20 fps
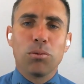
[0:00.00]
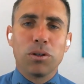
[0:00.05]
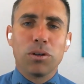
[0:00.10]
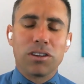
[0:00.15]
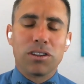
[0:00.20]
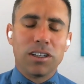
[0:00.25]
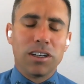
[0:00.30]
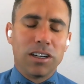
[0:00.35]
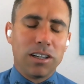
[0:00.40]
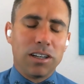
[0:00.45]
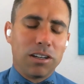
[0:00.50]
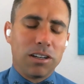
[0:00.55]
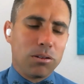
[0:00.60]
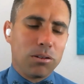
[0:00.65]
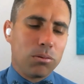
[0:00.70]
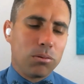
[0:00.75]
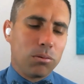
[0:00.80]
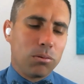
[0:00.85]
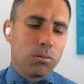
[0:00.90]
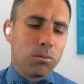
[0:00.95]
And with
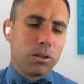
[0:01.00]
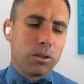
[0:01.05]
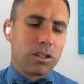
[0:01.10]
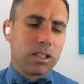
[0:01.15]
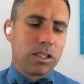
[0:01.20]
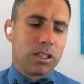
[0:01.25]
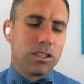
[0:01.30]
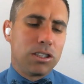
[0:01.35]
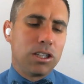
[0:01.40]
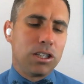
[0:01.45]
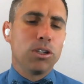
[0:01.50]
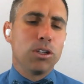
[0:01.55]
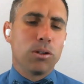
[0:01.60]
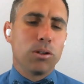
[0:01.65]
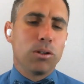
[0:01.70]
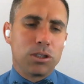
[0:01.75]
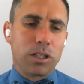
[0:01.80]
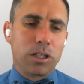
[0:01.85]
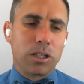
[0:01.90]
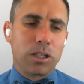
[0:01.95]
the
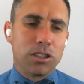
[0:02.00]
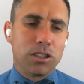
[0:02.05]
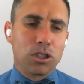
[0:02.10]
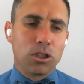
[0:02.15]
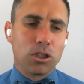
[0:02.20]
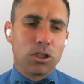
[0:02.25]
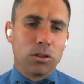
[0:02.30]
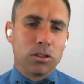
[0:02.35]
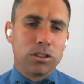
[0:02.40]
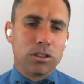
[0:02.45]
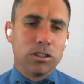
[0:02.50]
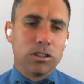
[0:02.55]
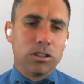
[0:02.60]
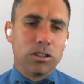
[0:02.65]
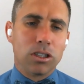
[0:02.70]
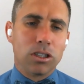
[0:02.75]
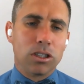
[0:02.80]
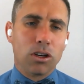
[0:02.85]
continuing education courses,